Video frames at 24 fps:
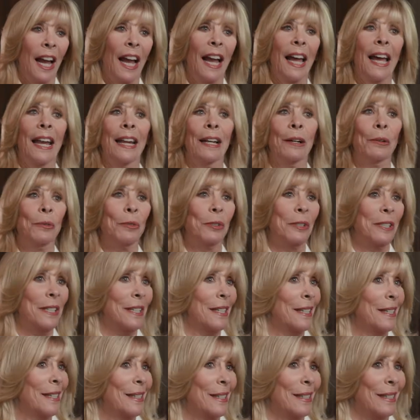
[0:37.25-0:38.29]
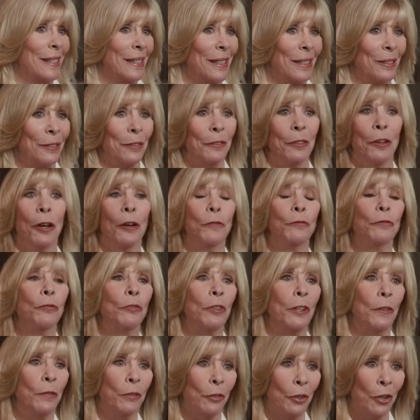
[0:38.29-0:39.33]
and it was a
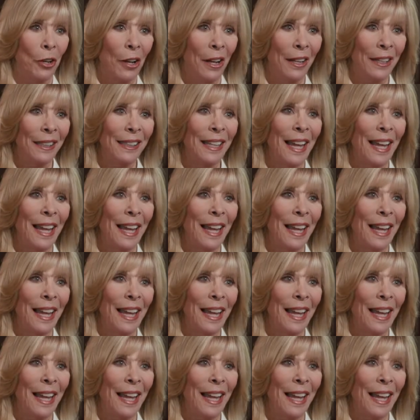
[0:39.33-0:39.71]
free-for-all.